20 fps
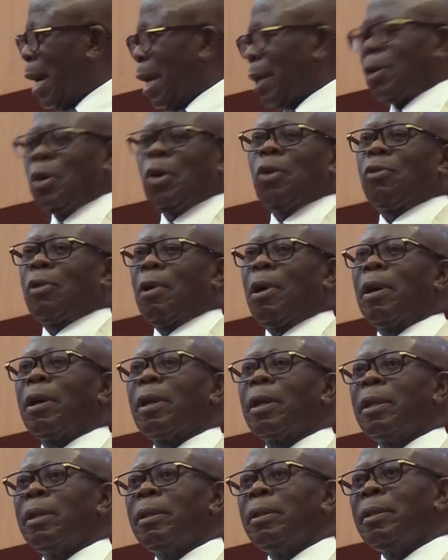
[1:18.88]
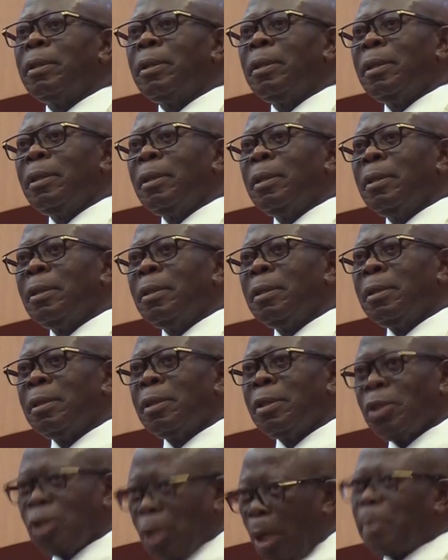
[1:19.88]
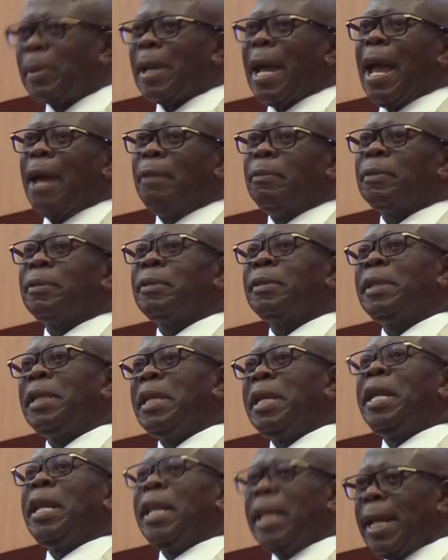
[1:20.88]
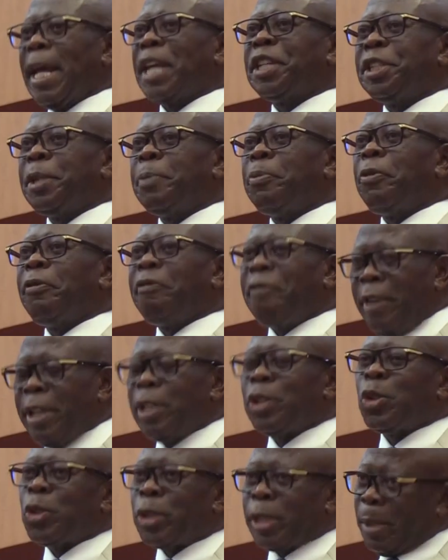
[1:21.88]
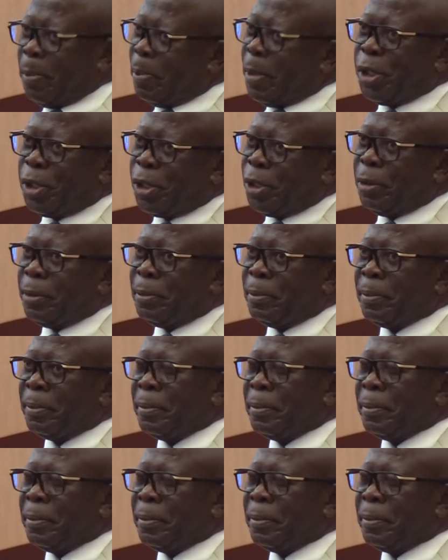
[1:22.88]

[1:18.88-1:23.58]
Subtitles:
had gone wrong. Sometimes in leadership we face those temptations.